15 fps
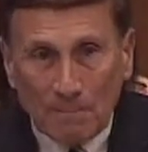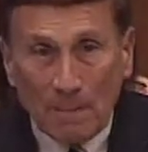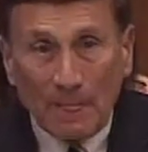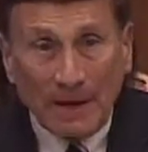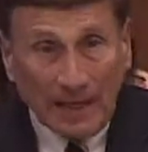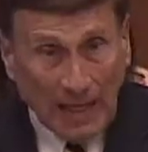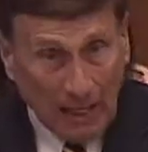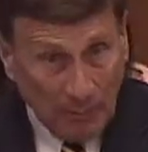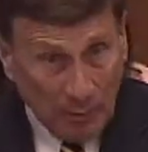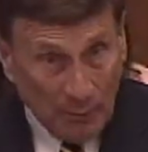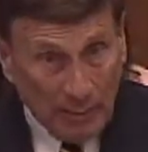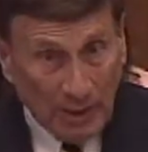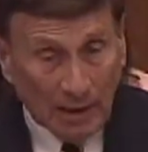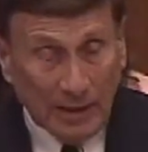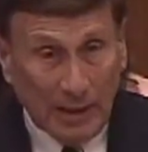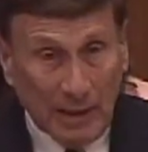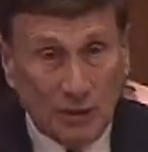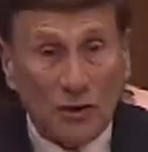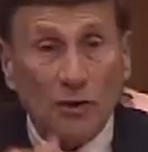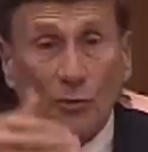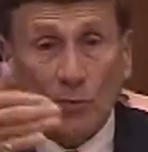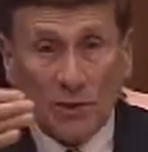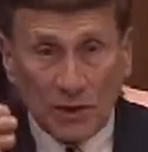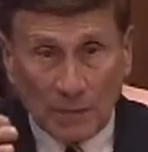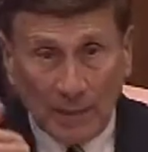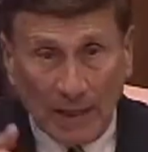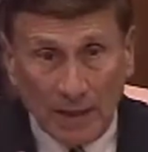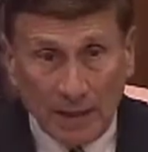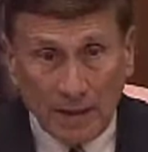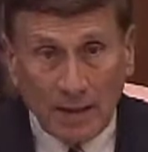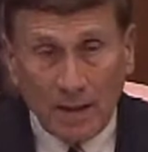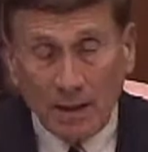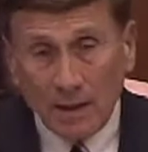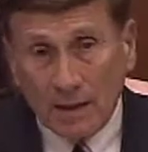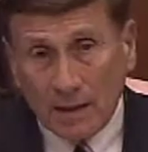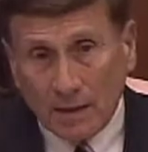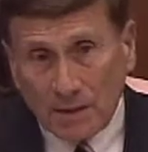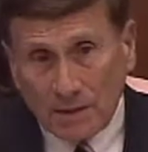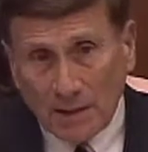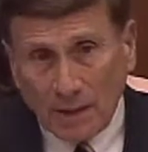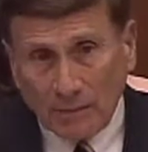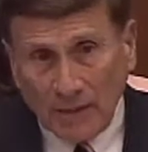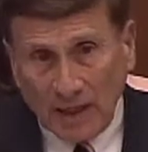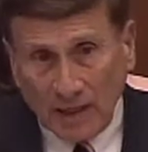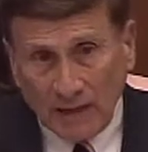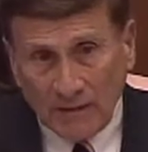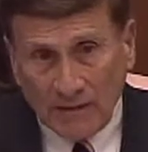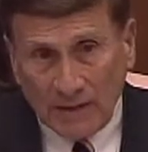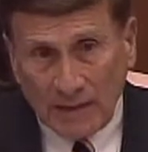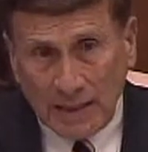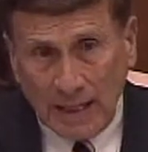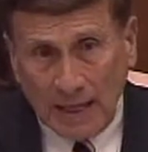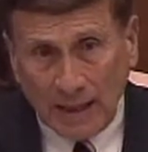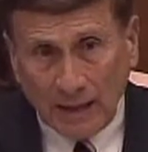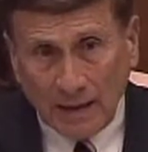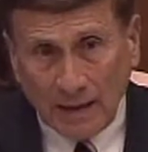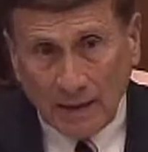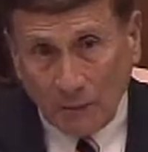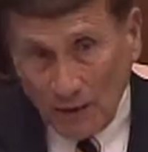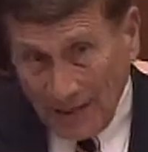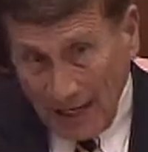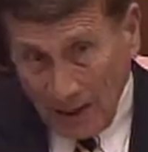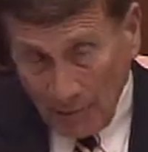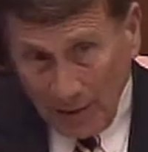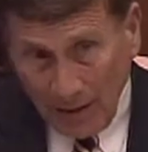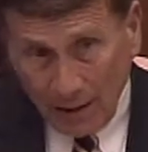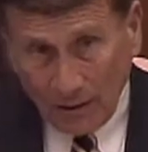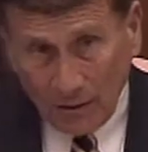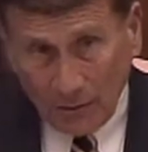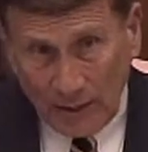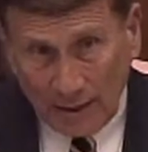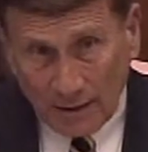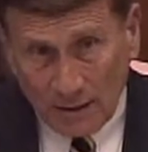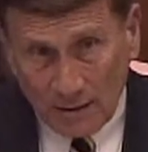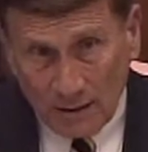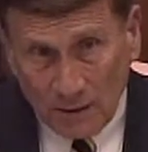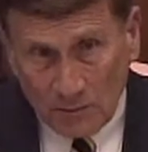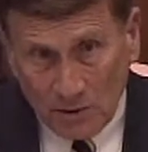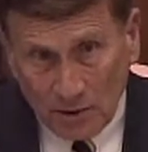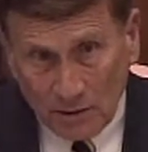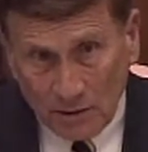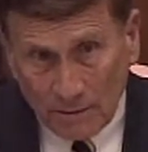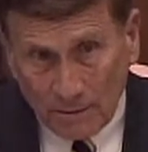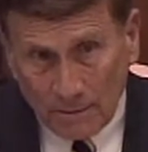the capability to respond to some kind of attack. Would that be a correct assumption?